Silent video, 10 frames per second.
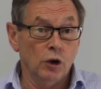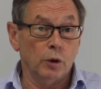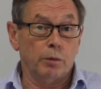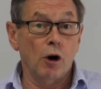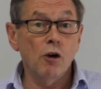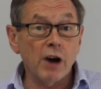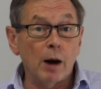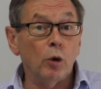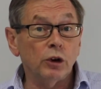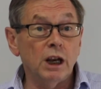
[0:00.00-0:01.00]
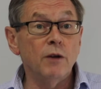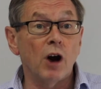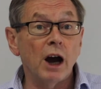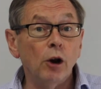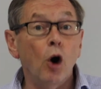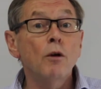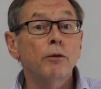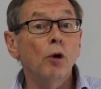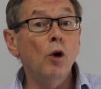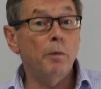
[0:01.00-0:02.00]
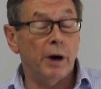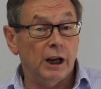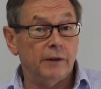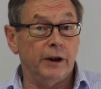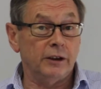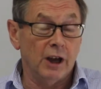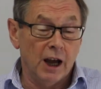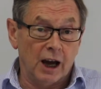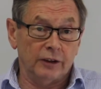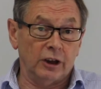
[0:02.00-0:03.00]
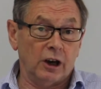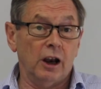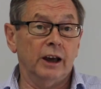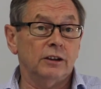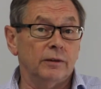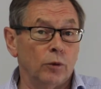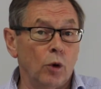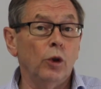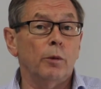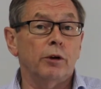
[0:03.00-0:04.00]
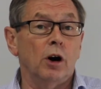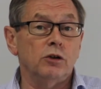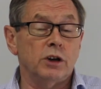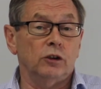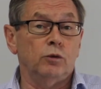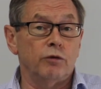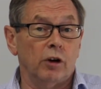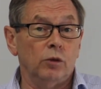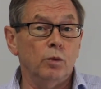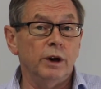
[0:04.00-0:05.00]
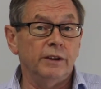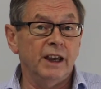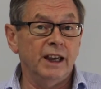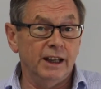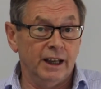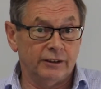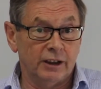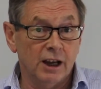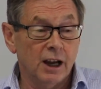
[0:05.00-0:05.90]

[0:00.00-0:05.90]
The program will deliver an overall benefit as a collective of all the projects run within it.